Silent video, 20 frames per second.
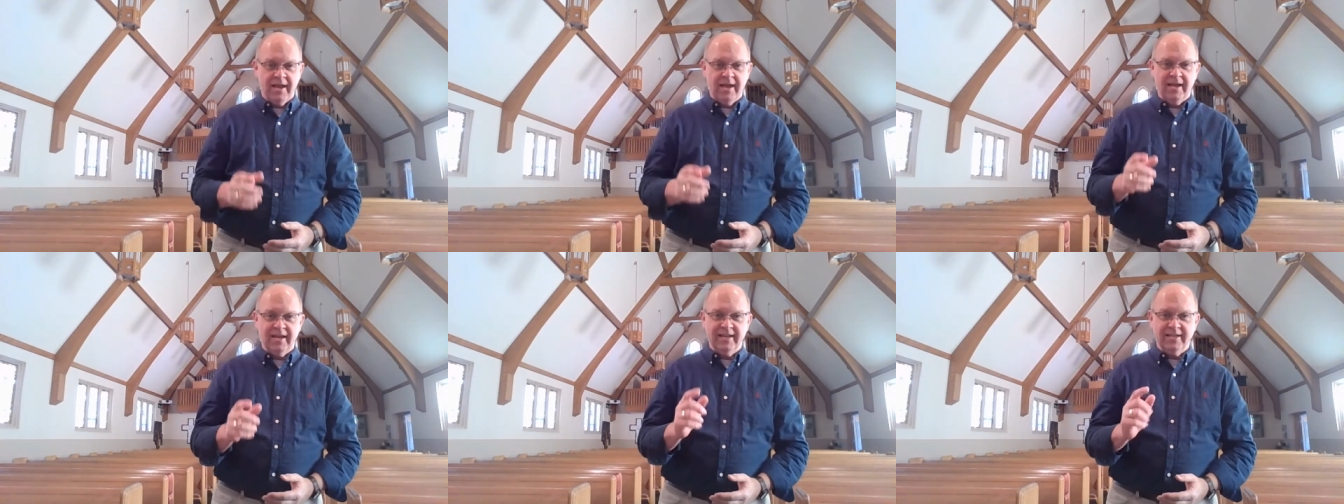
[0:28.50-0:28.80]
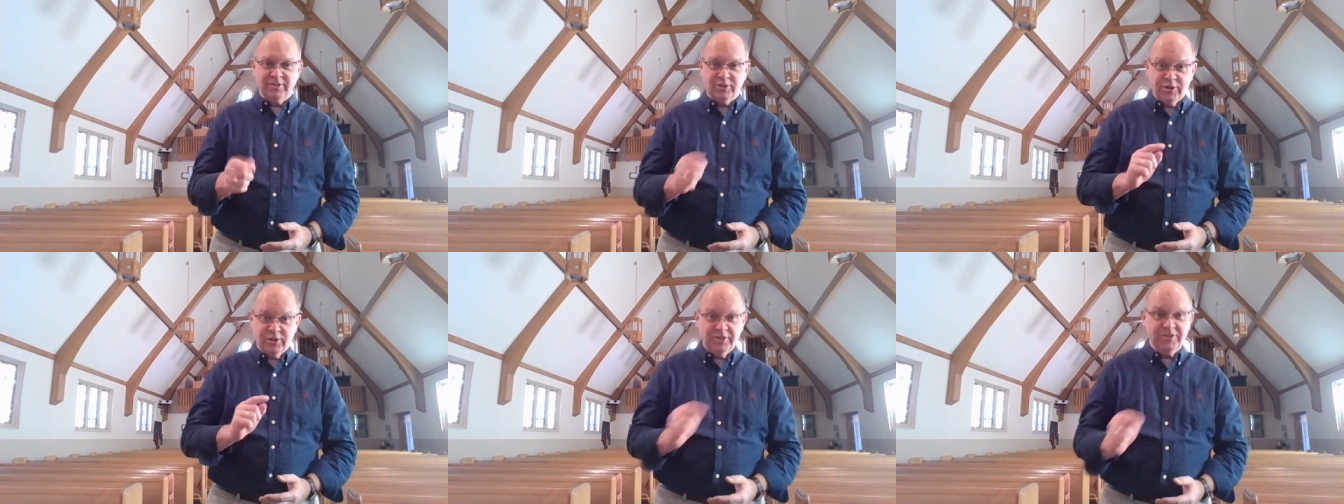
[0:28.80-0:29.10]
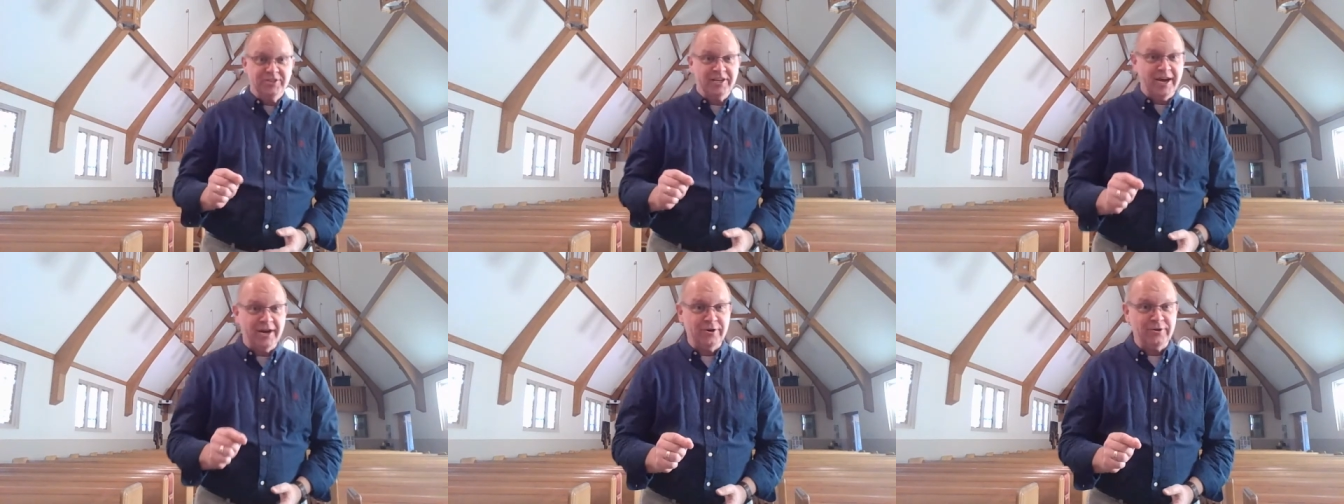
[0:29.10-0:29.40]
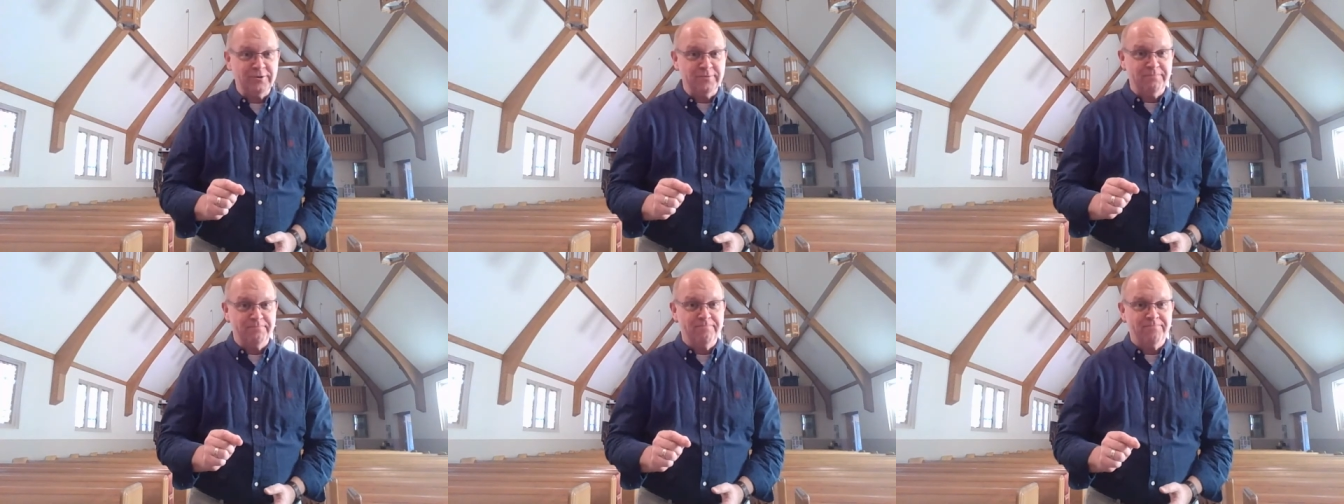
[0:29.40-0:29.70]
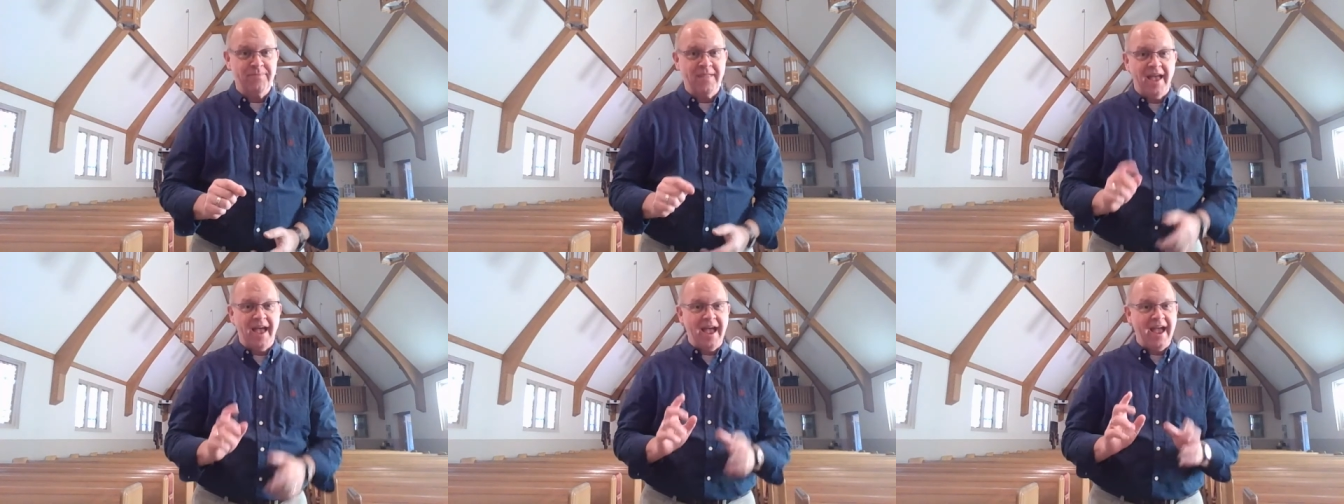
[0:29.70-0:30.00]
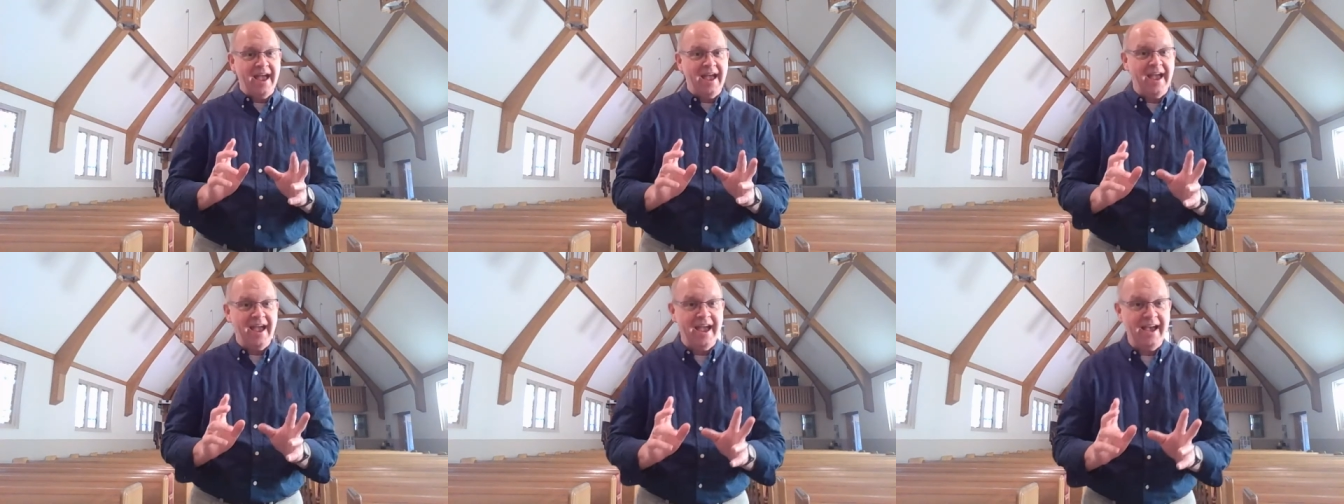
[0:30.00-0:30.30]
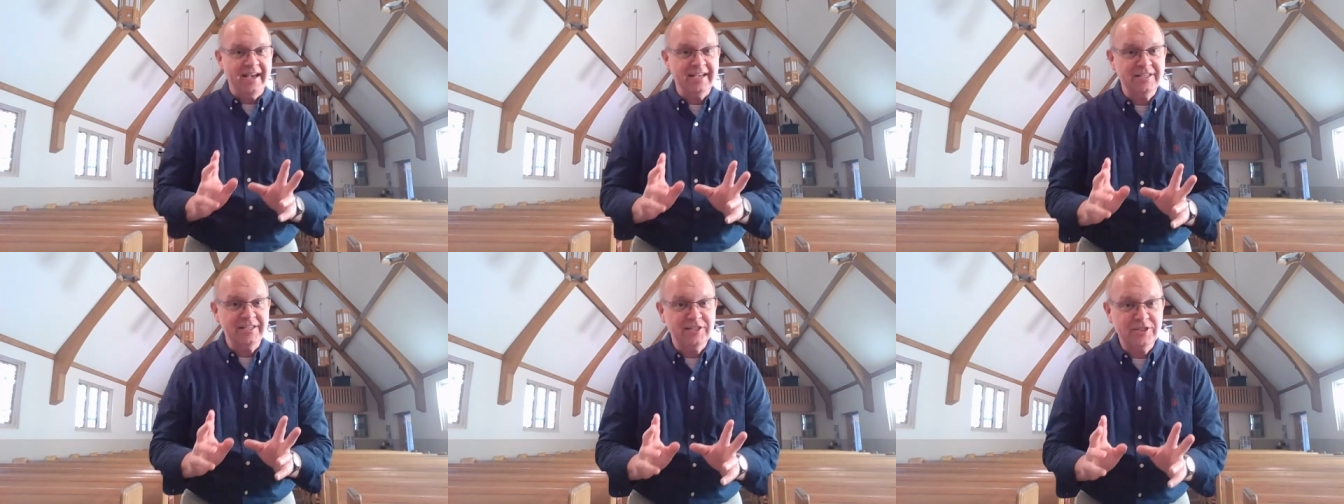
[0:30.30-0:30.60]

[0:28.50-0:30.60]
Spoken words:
It turns out, as